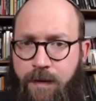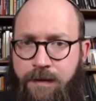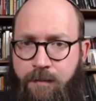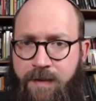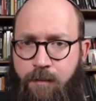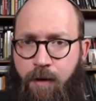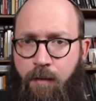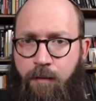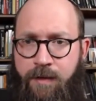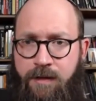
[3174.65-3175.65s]
And the bigger
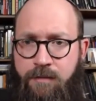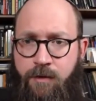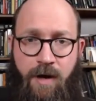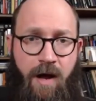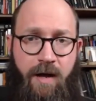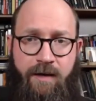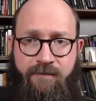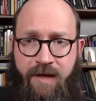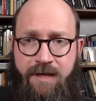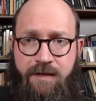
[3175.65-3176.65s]
problem is we're not
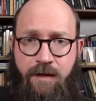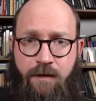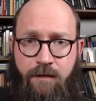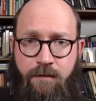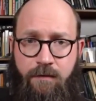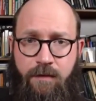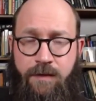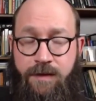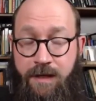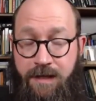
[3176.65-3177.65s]
investing
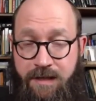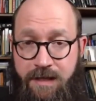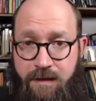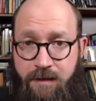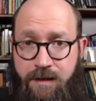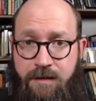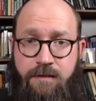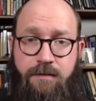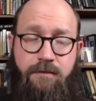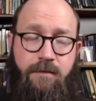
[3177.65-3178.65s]
in the United States, at least.